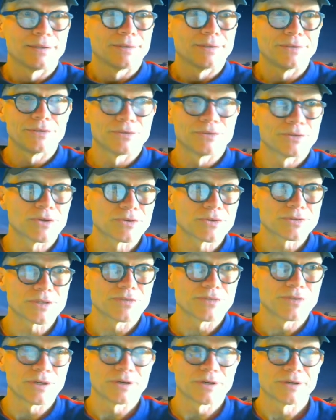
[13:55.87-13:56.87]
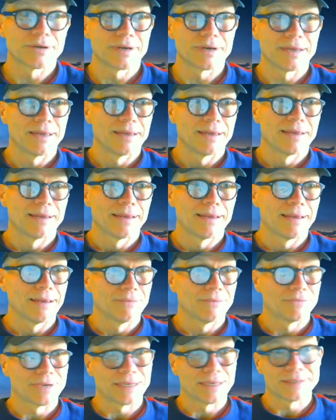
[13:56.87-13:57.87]
you'll notice over here
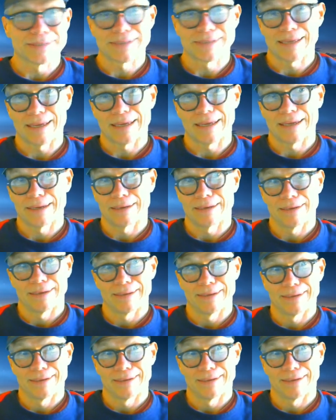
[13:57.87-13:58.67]
when I say